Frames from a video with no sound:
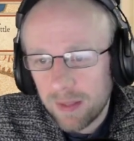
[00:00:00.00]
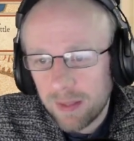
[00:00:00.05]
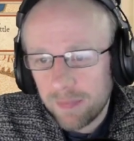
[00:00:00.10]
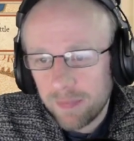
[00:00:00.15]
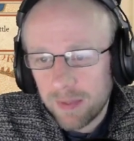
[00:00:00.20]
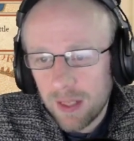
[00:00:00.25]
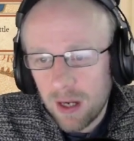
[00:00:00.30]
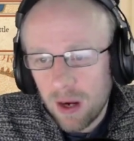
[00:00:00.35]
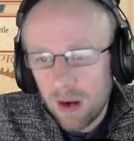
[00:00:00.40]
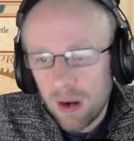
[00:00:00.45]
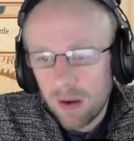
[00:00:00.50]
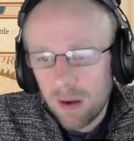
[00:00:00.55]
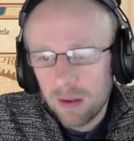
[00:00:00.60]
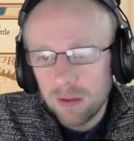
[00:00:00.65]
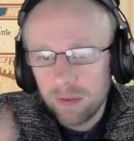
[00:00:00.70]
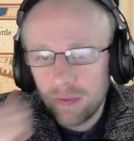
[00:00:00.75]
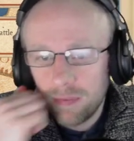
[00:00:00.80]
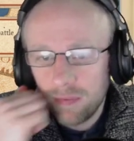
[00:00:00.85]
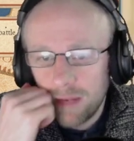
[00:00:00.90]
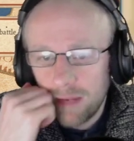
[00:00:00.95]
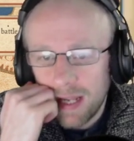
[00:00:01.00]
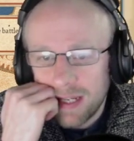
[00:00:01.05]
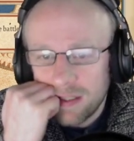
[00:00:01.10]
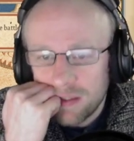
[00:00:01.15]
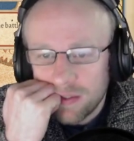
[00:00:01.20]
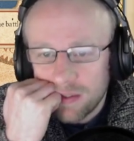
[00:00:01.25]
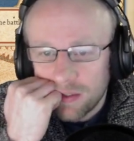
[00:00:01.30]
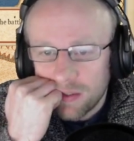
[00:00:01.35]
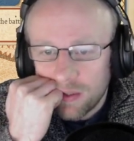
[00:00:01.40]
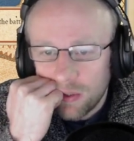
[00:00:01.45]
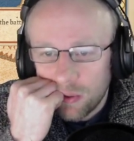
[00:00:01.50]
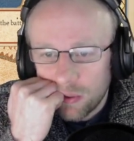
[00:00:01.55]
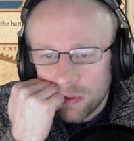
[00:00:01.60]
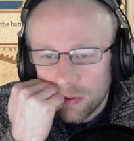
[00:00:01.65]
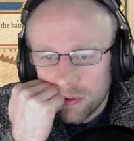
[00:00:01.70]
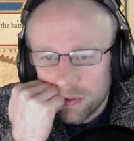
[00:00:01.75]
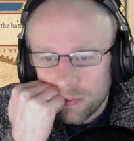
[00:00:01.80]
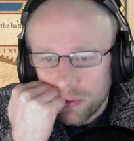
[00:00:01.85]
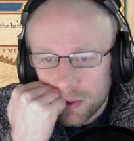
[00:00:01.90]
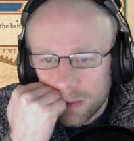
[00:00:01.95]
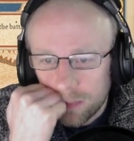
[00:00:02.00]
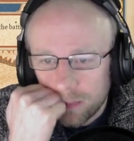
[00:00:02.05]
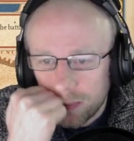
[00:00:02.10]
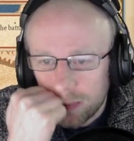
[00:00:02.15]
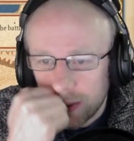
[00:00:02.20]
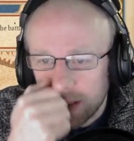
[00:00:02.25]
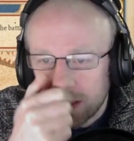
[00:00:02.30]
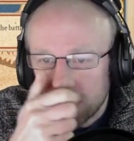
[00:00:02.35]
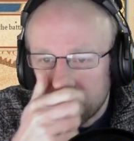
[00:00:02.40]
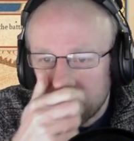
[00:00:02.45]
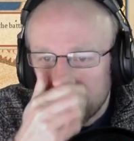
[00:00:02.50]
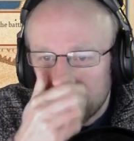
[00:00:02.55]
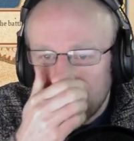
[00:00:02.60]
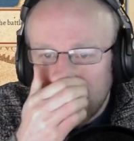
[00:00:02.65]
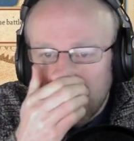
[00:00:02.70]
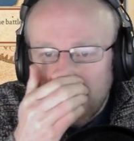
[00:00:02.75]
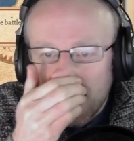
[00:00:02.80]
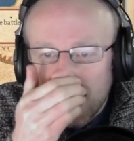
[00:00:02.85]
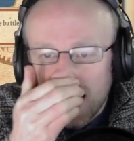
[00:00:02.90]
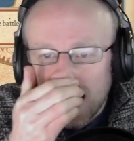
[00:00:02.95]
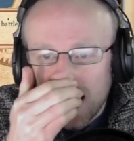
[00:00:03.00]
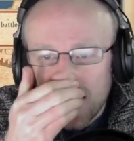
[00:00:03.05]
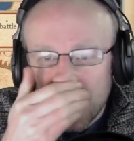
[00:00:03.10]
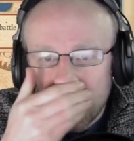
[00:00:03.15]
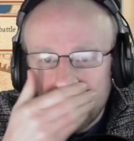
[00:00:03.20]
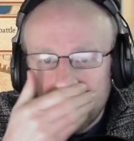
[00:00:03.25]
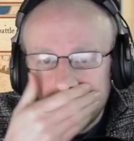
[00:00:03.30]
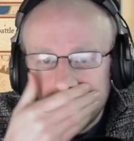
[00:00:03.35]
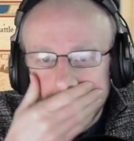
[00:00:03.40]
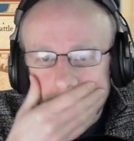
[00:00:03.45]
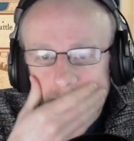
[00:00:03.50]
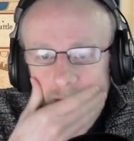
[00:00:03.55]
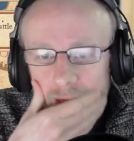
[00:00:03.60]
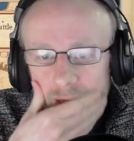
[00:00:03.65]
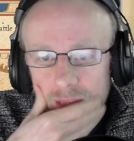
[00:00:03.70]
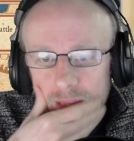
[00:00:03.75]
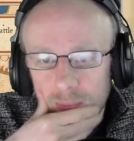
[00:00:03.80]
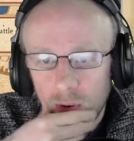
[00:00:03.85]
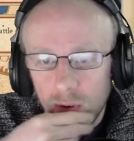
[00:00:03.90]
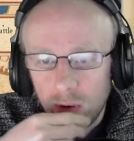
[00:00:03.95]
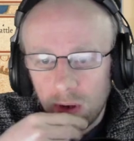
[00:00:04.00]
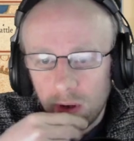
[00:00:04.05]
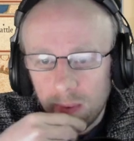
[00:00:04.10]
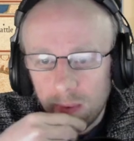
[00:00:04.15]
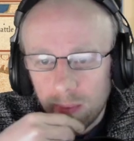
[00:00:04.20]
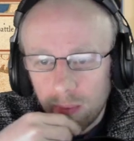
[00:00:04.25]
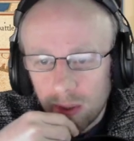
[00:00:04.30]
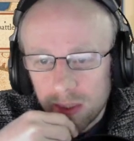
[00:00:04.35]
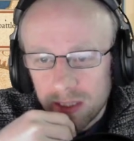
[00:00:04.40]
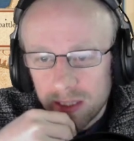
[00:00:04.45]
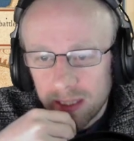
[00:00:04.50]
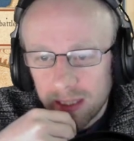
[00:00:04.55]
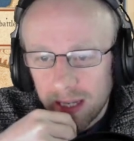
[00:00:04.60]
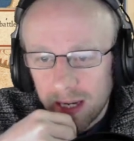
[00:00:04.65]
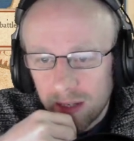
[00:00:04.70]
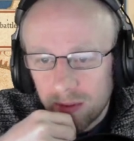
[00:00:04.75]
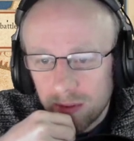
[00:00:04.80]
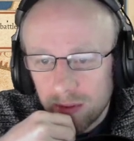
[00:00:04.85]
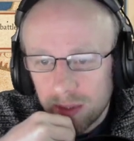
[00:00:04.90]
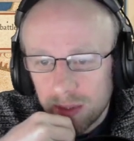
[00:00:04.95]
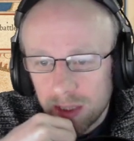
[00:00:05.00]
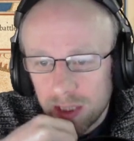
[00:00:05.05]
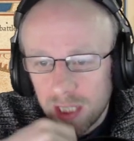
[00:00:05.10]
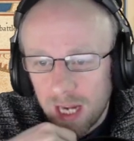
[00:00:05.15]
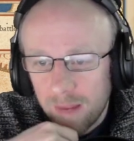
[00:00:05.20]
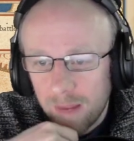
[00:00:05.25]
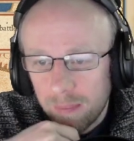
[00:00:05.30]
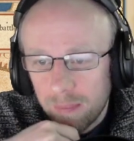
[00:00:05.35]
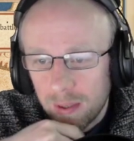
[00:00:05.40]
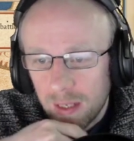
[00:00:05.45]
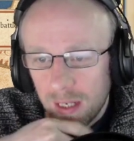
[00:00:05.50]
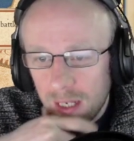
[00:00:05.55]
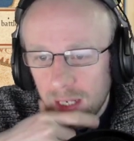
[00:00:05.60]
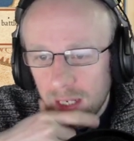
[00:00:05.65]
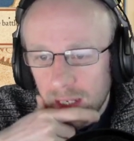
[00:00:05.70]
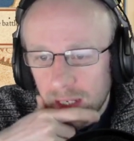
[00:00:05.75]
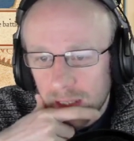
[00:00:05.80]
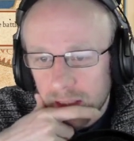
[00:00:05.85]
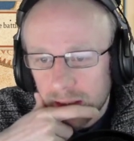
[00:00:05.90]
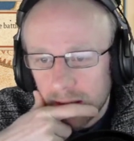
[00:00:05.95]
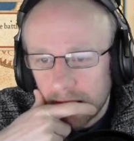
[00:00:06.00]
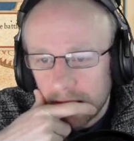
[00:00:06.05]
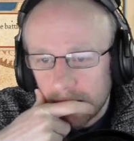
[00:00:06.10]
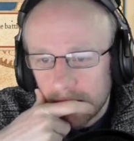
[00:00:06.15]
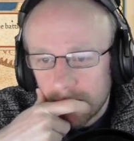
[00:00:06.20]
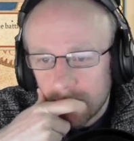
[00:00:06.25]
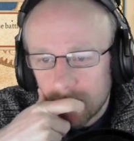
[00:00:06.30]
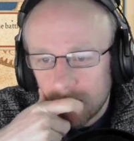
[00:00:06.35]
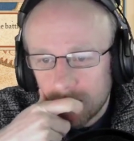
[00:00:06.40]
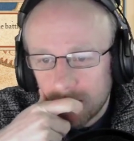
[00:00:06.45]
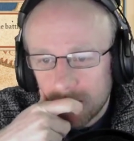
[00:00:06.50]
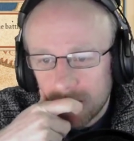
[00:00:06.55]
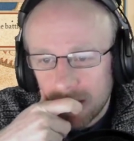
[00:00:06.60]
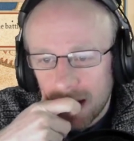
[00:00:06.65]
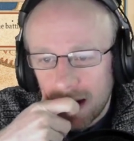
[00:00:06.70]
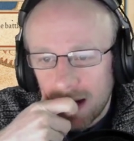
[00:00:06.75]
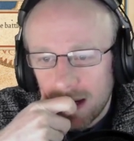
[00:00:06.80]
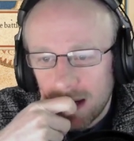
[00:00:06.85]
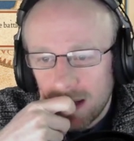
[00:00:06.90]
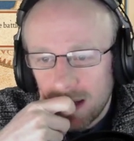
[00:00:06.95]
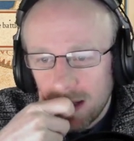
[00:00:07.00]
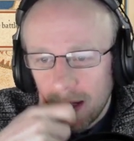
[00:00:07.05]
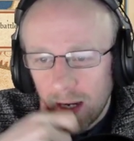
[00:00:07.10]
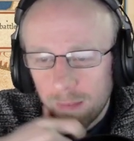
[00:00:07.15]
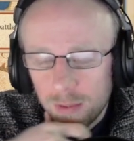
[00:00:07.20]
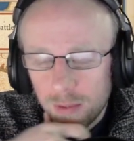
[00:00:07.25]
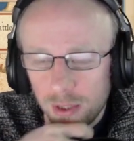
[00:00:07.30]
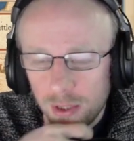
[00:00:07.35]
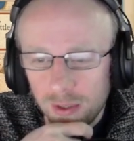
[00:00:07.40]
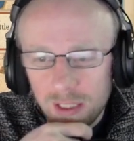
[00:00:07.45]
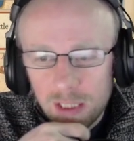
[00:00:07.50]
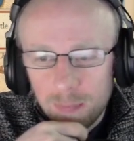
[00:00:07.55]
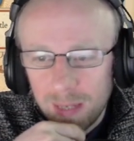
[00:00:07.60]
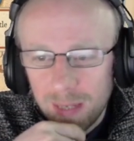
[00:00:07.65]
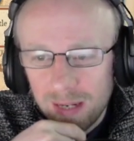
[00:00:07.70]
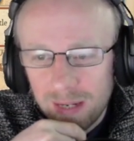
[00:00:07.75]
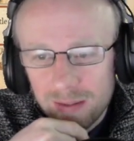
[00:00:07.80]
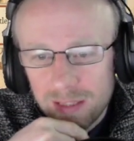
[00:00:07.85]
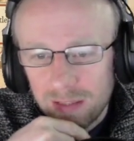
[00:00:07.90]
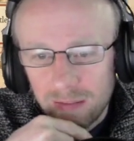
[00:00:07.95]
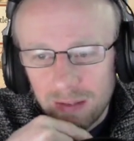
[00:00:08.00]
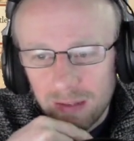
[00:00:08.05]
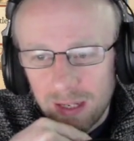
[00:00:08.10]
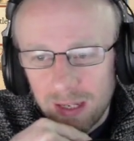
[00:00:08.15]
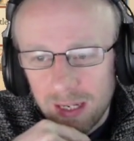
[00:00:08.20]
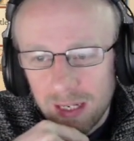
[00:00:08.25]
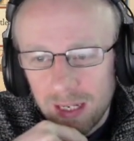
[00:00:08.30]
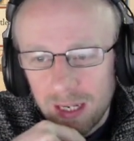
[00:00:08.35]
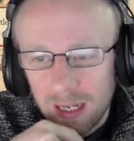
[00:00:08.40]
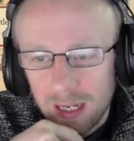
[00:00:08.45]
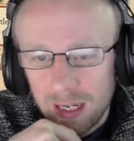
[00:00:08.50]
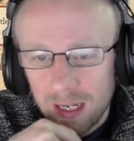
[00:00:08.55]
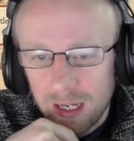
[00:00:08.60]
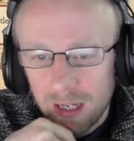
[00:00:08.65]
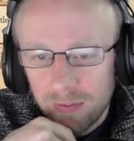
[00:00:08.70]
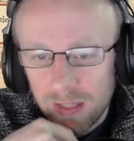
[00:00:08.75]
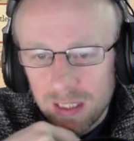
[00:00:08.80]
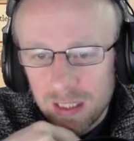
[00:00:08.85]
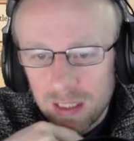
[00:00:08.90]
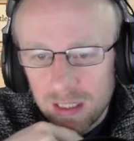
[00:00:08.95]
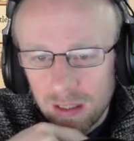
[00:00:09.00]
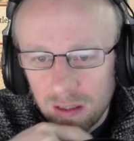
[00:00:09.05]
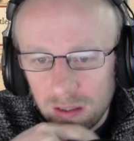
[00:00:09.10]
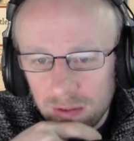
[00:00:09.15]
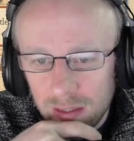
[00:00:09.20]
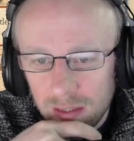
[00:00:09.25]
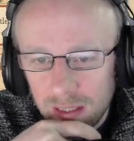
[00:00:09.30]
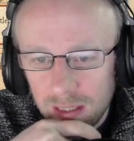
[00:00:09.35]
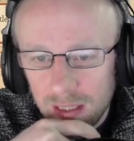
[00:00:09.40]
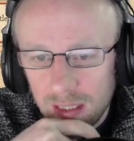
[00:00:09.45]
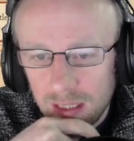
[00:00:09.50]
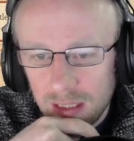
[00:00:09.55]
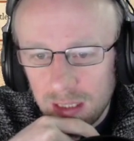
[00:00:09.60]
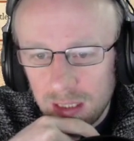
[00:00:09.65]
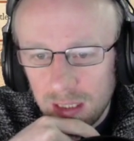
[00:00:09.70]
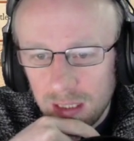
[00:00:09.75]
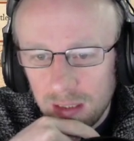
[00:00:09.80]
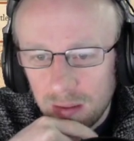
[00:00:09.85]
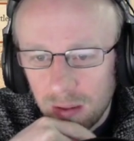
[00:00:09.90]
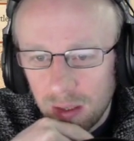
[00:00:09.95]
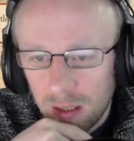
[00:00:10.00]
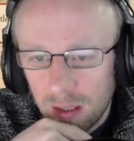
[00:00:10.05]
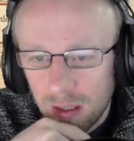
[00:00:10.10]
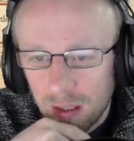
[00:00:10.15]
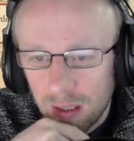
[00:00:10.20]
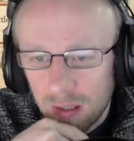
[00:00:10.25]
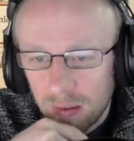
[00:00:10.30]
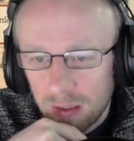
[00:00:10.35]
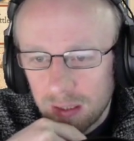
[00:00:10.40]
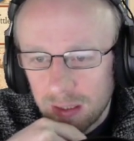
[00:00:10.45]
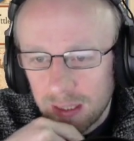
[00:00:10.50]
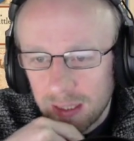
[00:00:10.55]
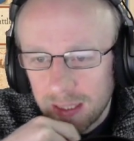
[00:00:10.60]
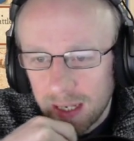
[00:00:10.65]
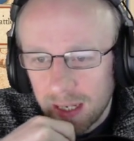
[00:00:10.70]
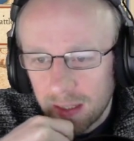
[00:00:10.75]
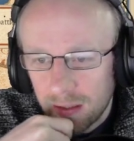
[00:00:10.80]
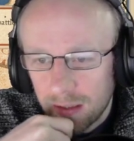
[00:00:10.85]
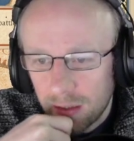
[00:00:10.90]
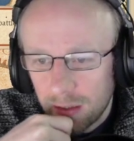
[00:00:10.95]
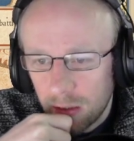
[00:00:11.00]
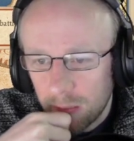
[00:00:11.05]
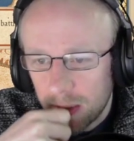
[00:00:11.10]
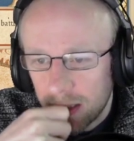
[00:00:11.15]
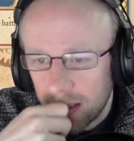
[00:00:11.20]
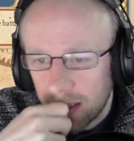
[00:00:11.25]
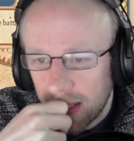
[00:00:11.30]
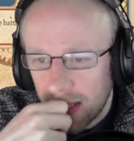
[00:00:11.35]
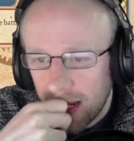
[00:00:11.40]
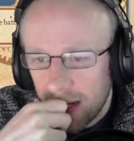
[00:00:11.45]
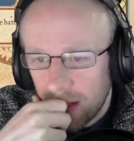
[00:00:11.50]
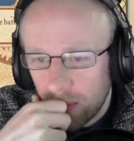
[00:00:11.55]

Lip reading: Khan fled to the court of the Russian prince, and the Mongol were once again under Jeb and Subtar. I'm sure I need to pronounce that right. Advanced along on the Dinar and attacked Cuman again.